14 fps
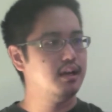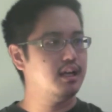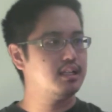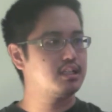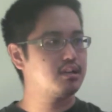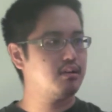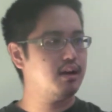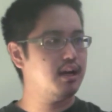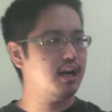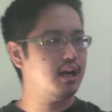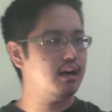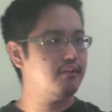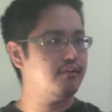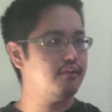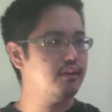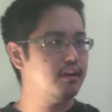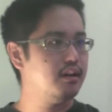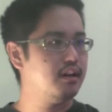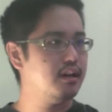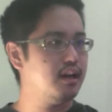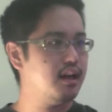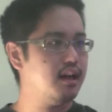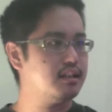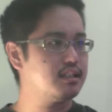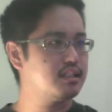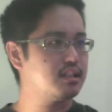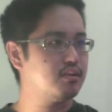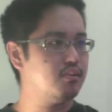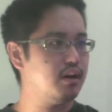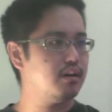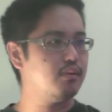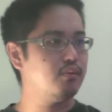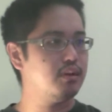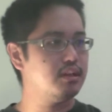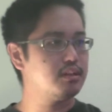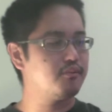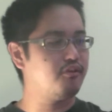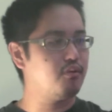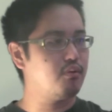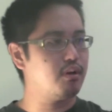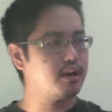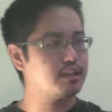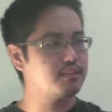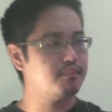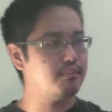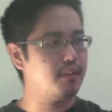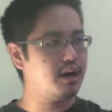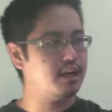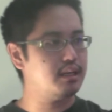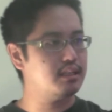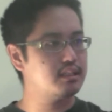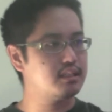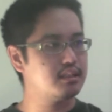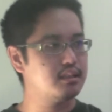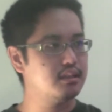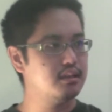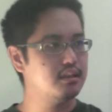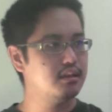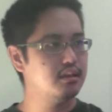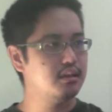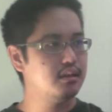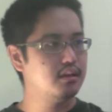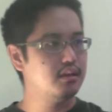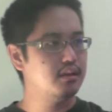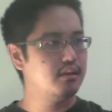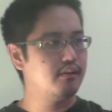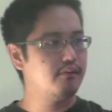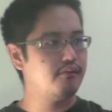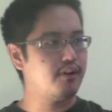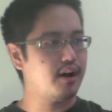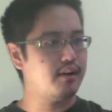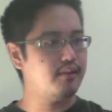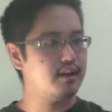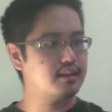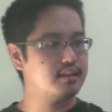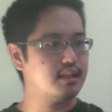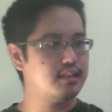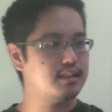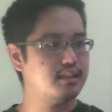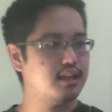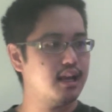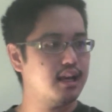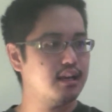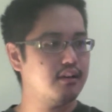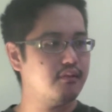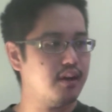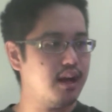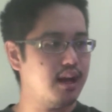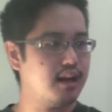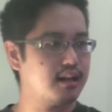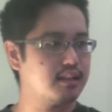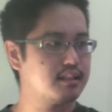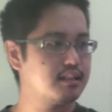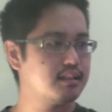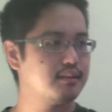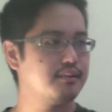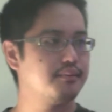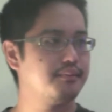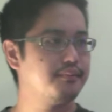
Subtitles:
And so I have x squared. What is 4x minus 5x? That's negative x.